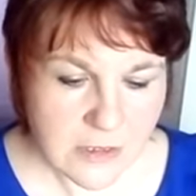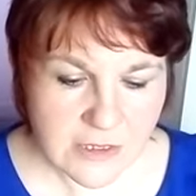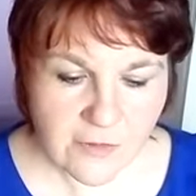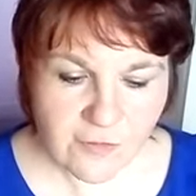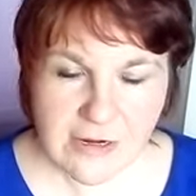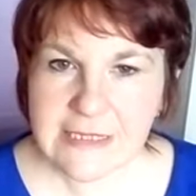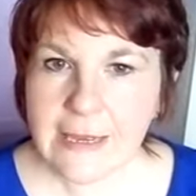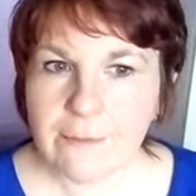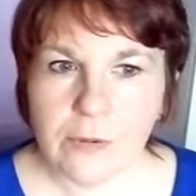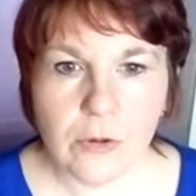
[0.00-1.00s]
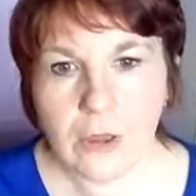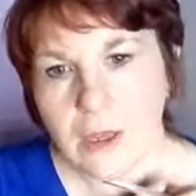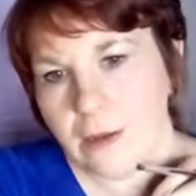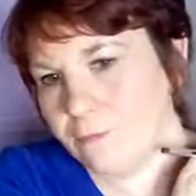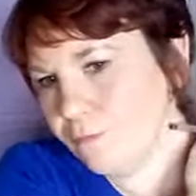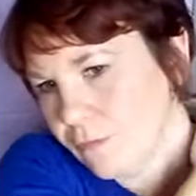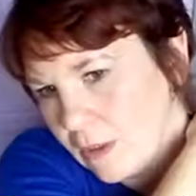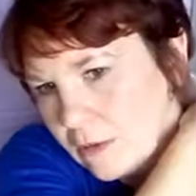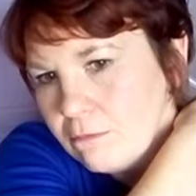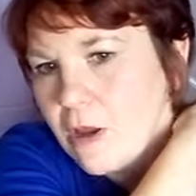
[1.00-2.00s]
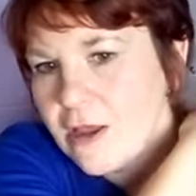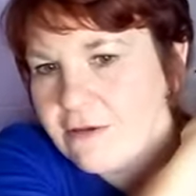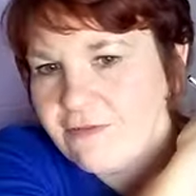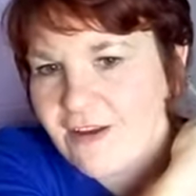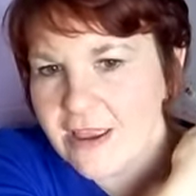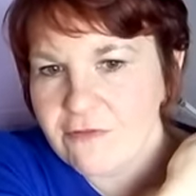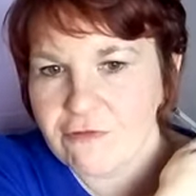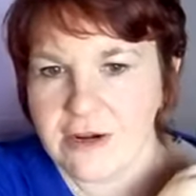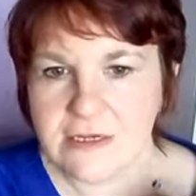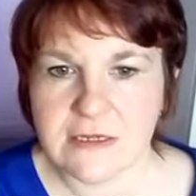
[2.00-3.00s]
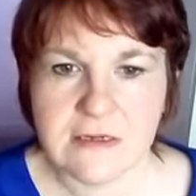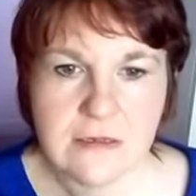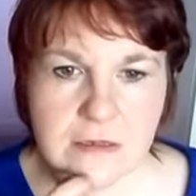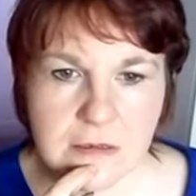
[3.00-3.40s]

So for example, my favourite